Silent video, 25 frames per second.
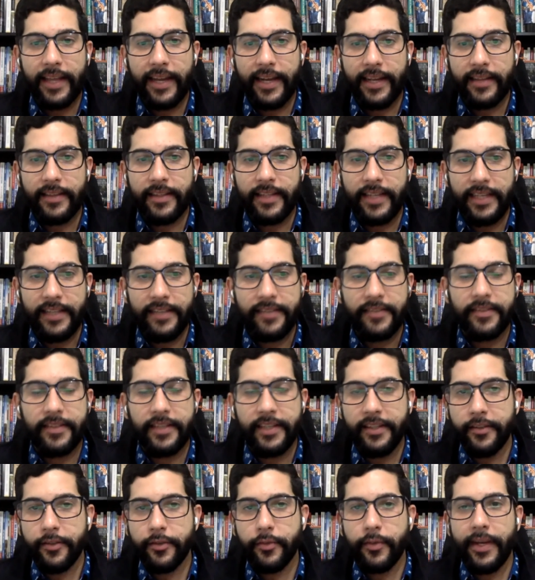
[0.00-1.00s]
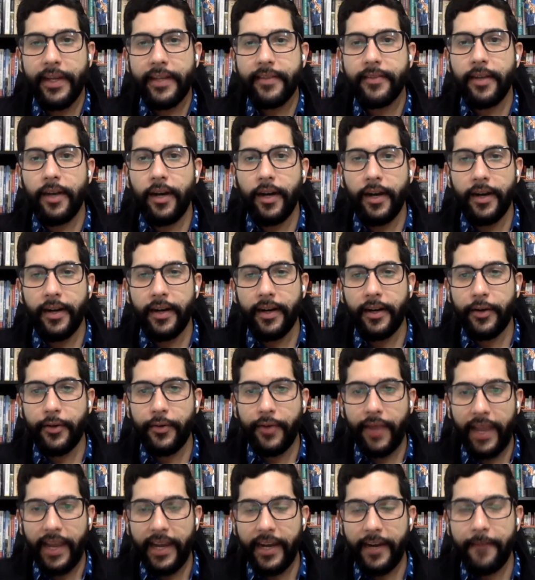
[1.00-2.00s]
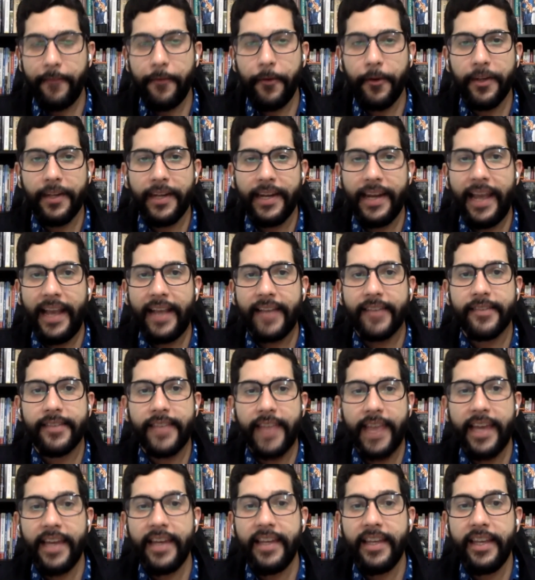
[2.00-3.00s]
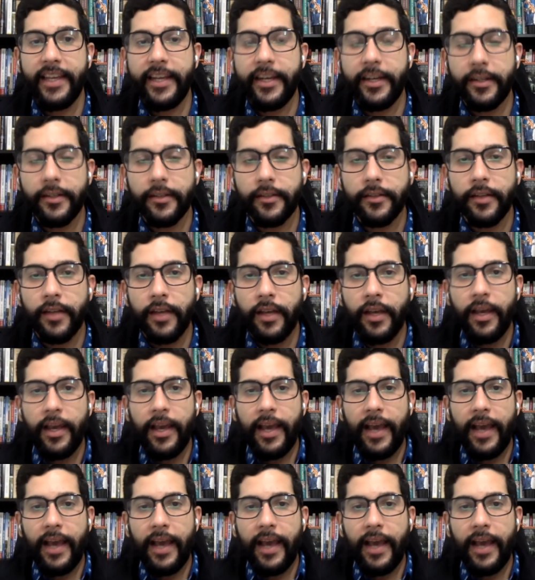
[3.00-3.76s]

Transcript: That these districts are created for the next 10 years,